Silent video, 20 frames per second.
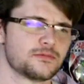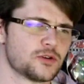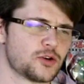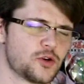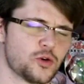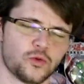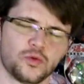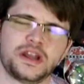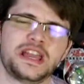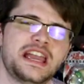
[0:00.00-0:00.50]

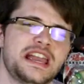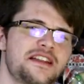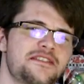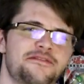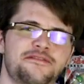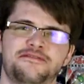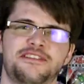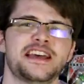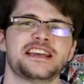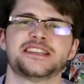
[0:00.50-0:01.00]
green
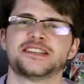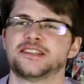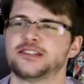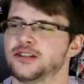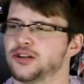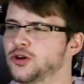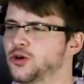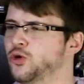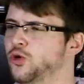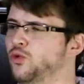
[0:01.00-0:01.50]
fist,
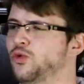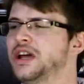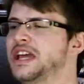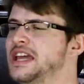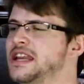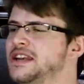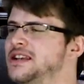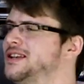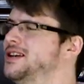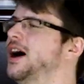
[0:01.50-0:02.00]

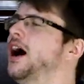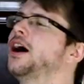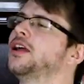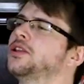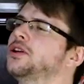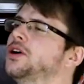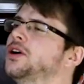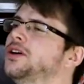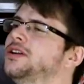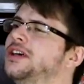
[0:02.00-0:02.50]
green
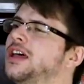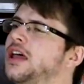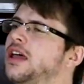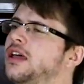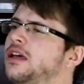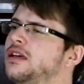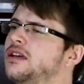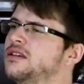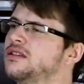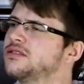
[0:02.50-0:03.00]
colored,
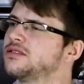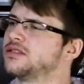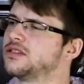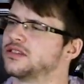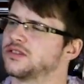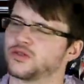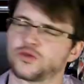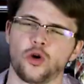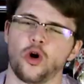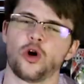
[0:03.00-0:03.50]

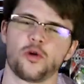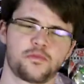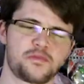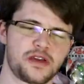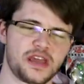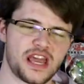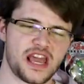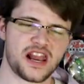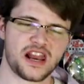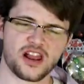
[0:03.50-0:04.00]

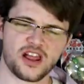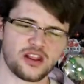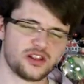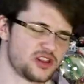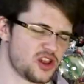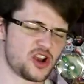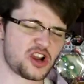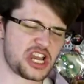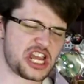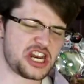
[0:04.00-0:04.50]
scorpion
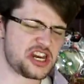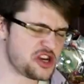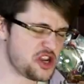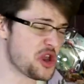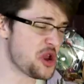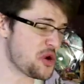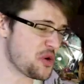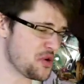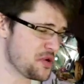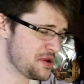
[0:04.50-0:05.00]
looking
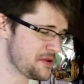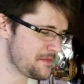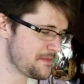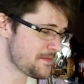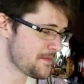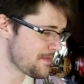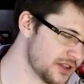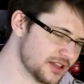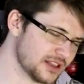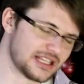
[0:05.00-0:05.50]
dude?
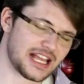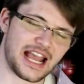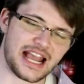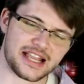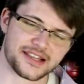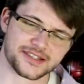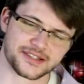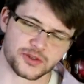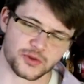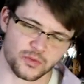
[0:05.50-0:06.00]
The
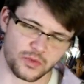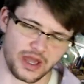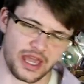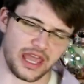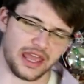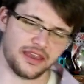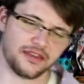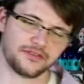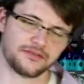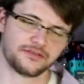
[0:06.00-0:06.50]
last
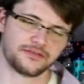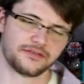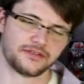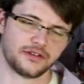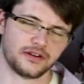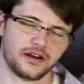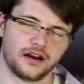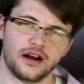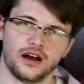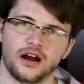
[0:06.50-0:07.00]
wave
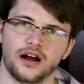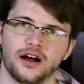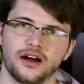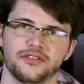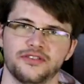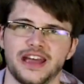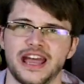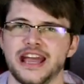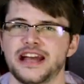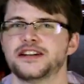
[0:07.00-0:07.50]

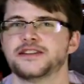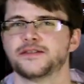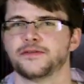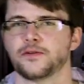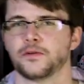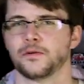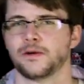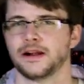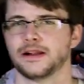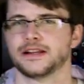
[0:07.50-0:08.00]
of Age of
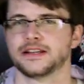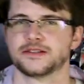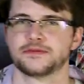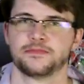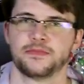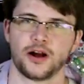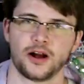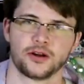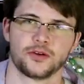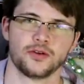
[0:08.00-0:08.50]
Aurelus
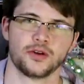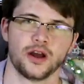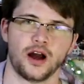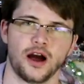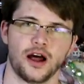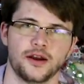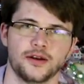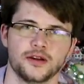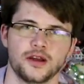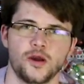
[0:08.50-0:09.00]

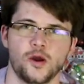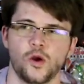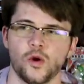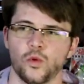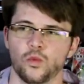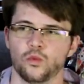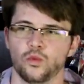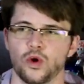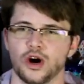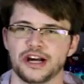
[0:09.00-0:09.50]
Bakugan
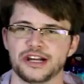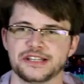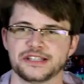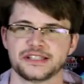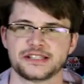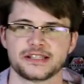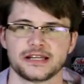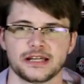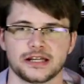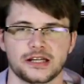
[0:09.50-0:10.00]

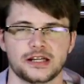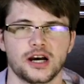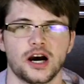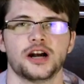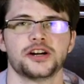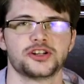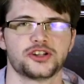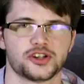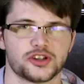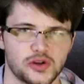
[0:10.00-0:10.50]
was
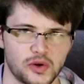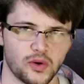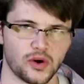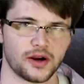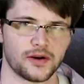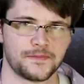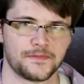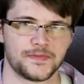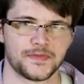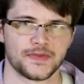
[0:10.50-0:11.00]
cut
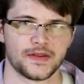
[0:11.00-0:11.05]
short